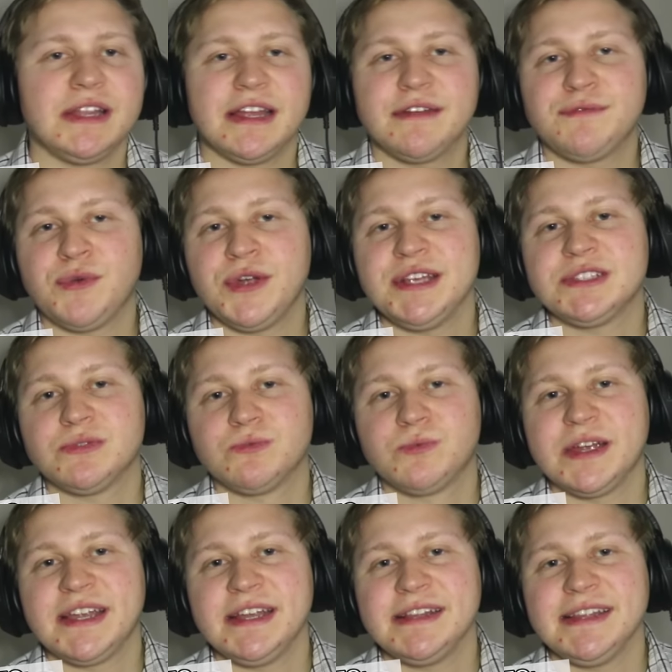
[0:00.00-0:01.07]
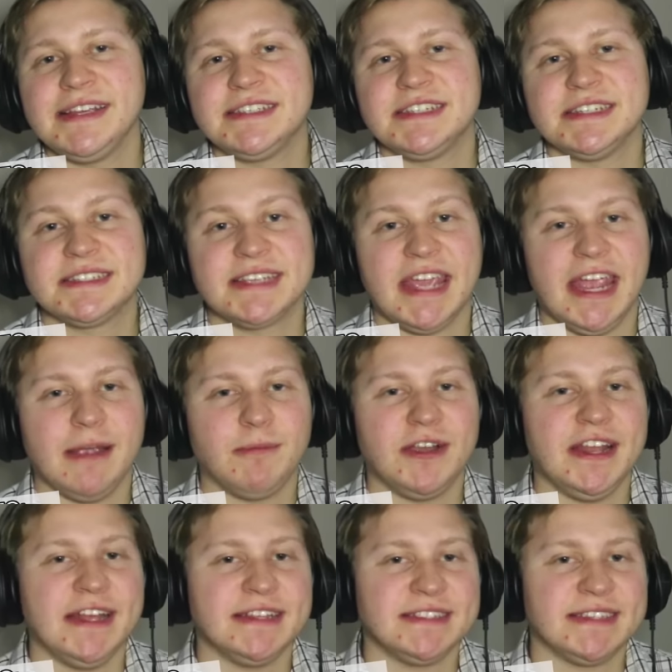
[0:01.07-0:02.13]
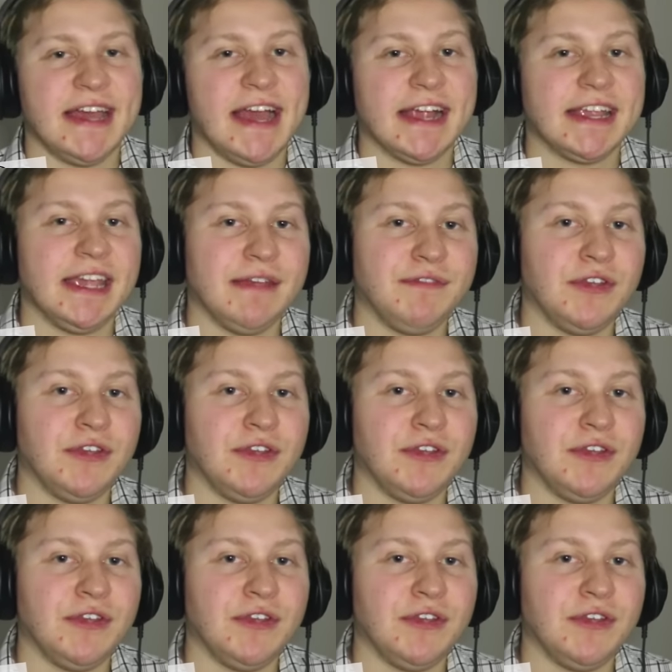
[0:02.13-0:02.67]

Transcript: Clairvoyance, Rick Inglesias, Cameron, and Zach.